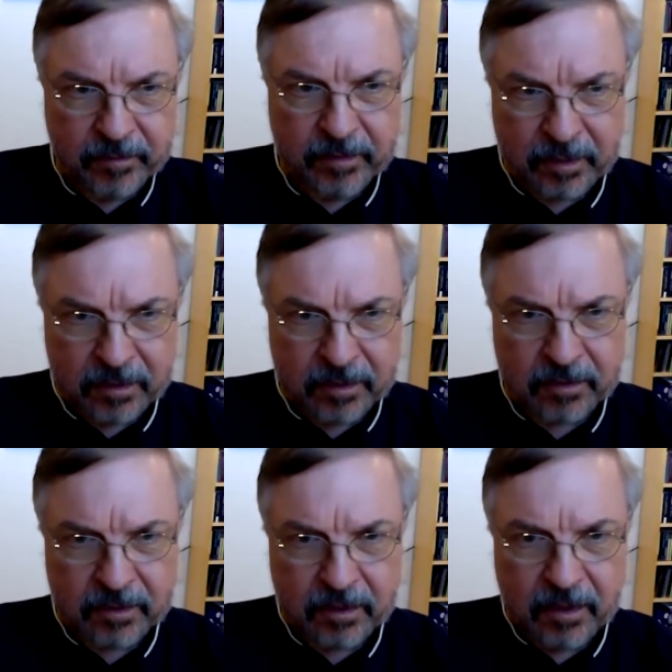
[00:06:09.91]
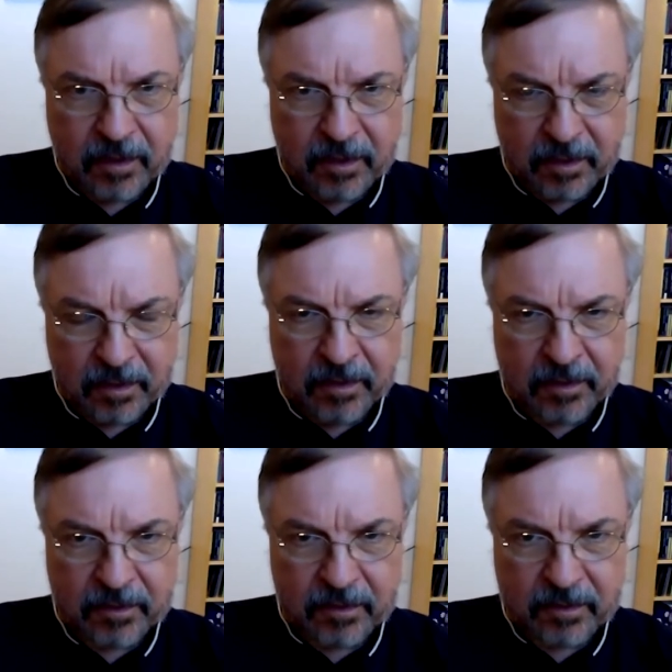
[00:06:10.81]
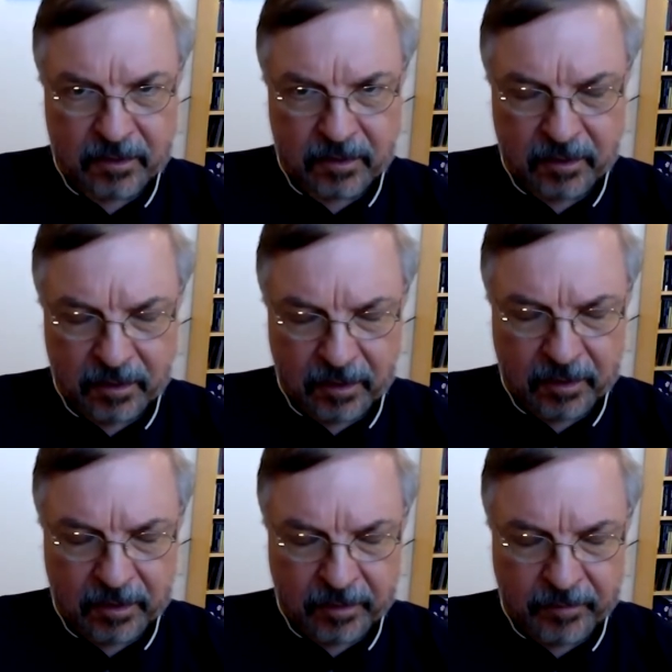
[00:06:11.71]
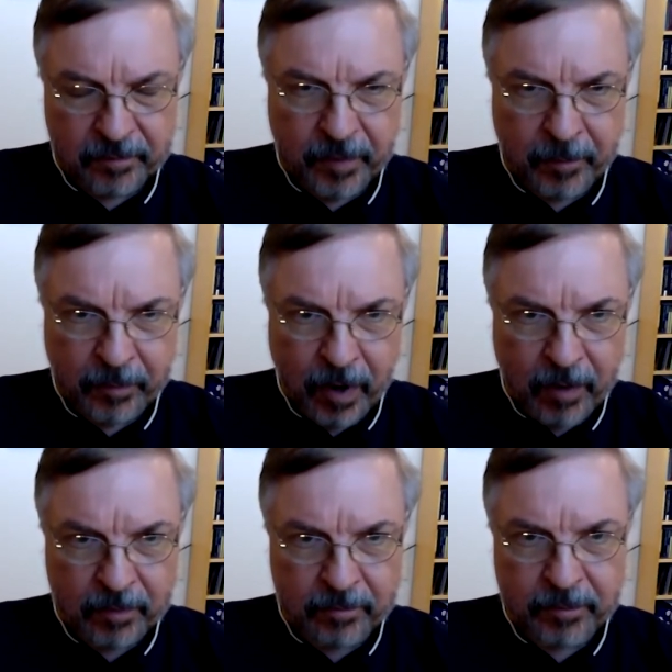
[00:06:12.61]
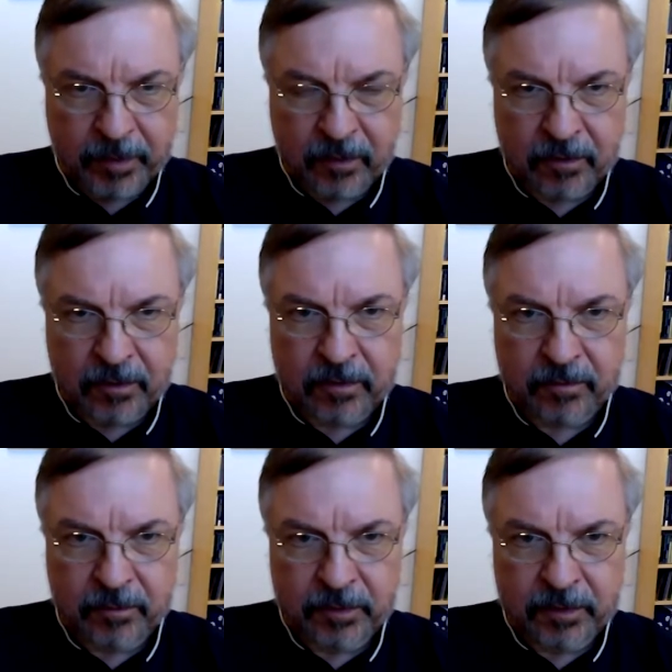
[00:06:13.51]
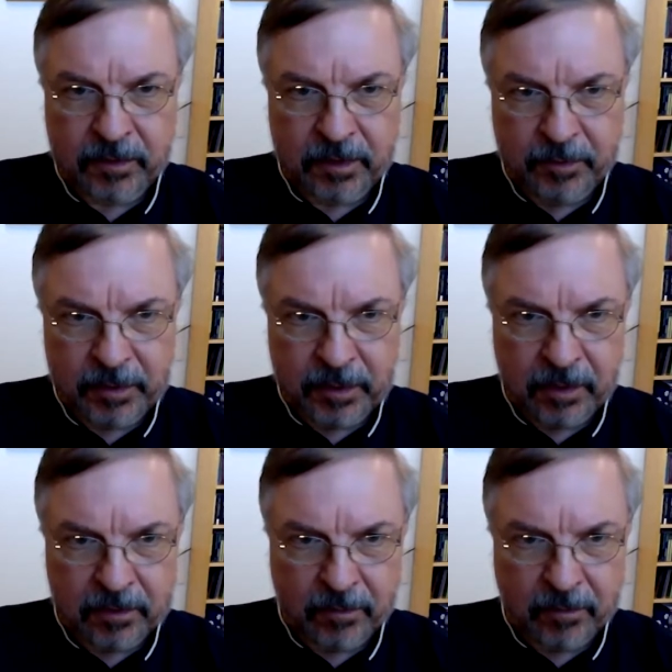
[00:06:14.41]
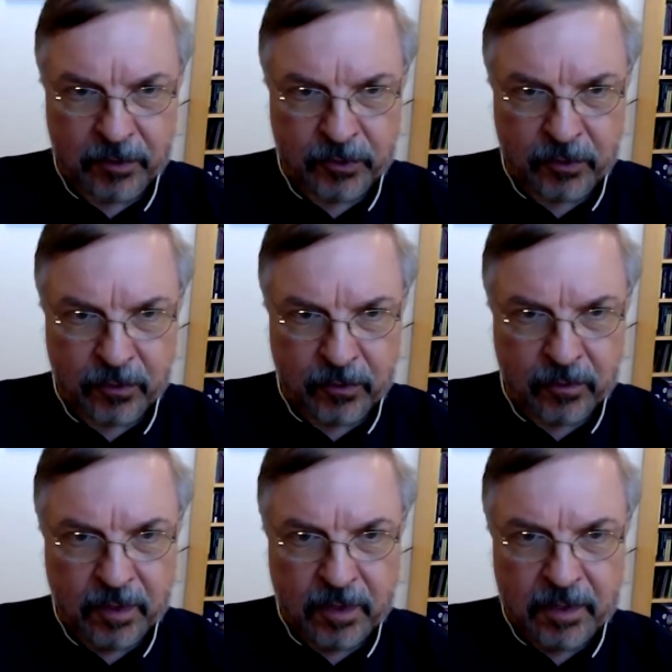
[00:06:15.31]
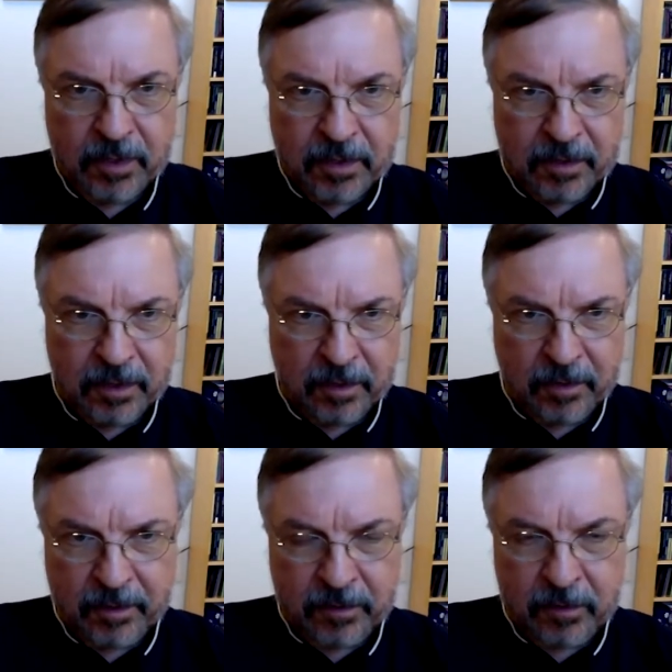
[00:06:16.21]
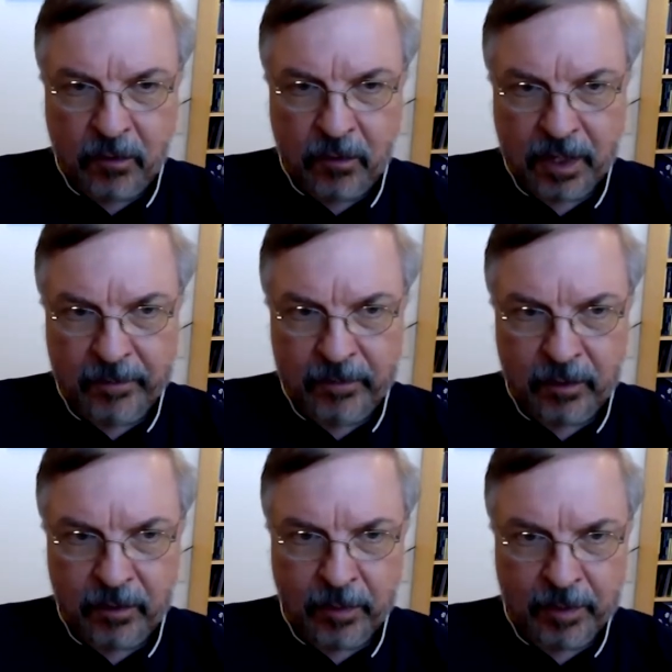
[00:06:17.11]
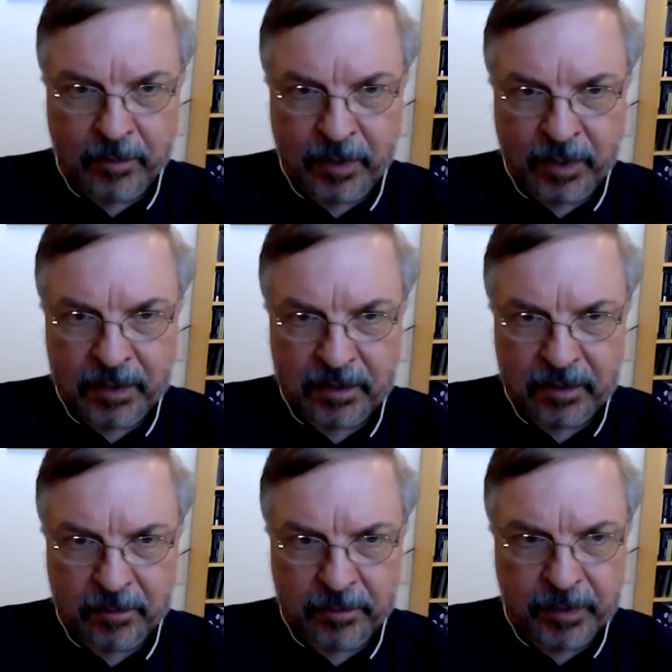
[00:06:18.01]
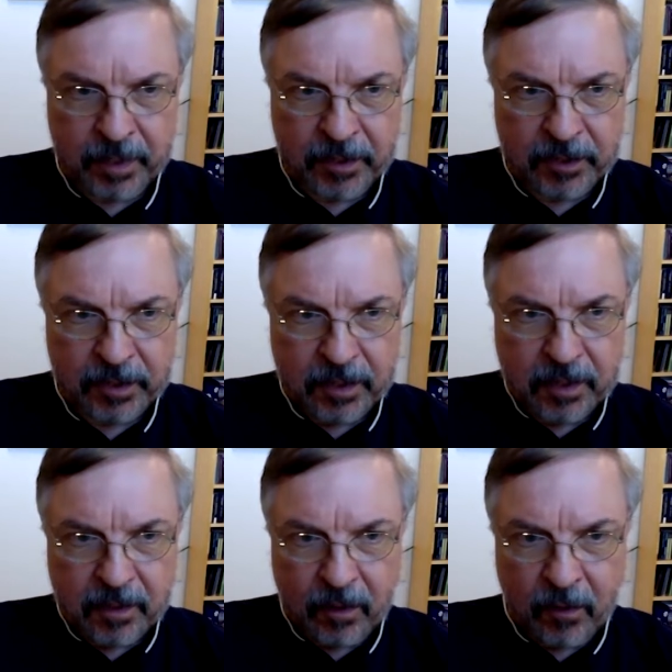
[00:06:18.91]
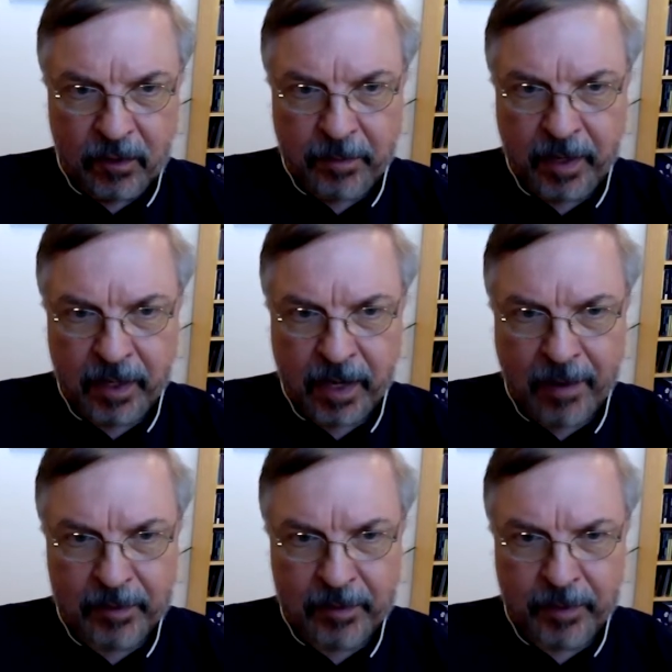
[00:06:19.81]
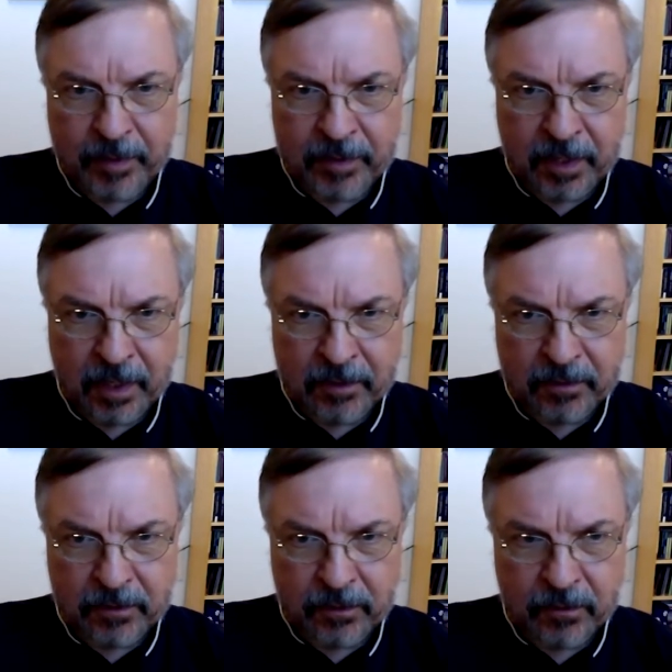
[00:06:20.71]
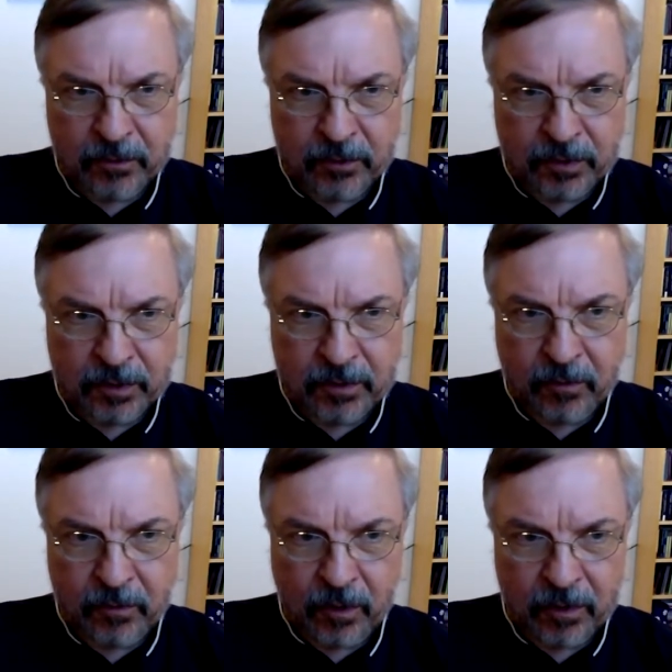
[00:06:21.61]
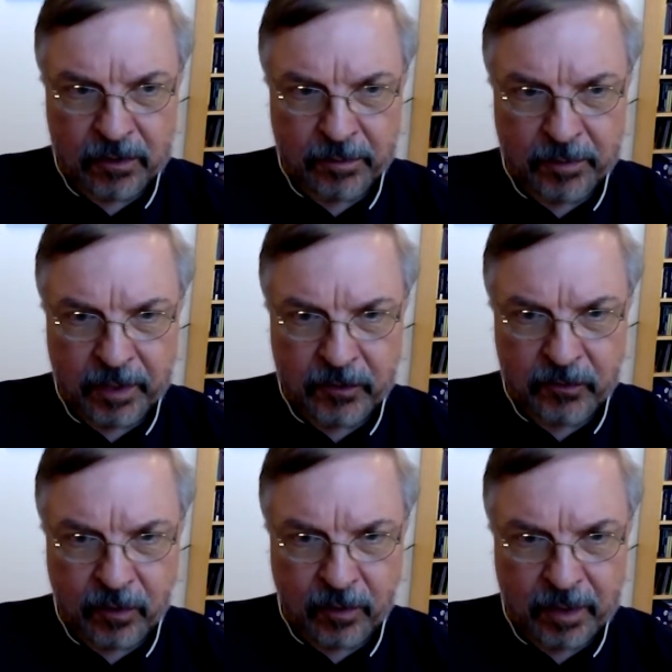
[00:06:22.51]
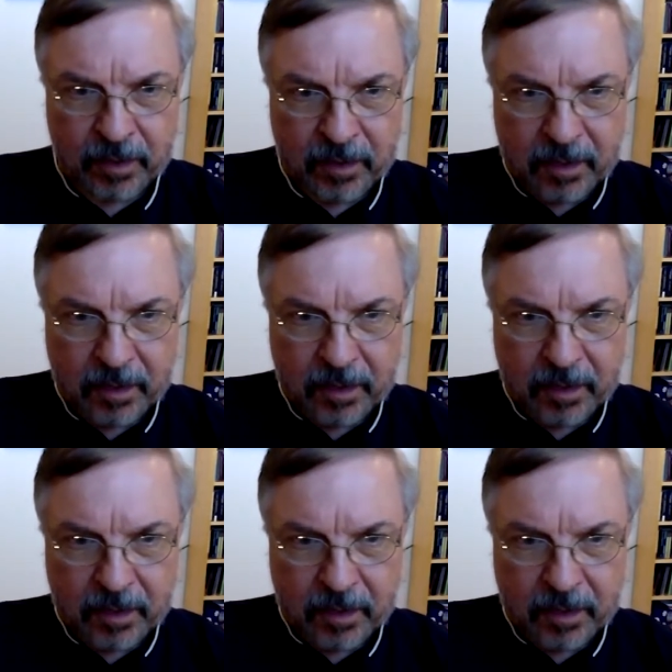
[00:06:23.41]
this is a problem because with CCPD, as I will show you, there is no time to equilibrate the pH. Only bicarbonate peritoneal dialysis solution don't cause a pH trauma,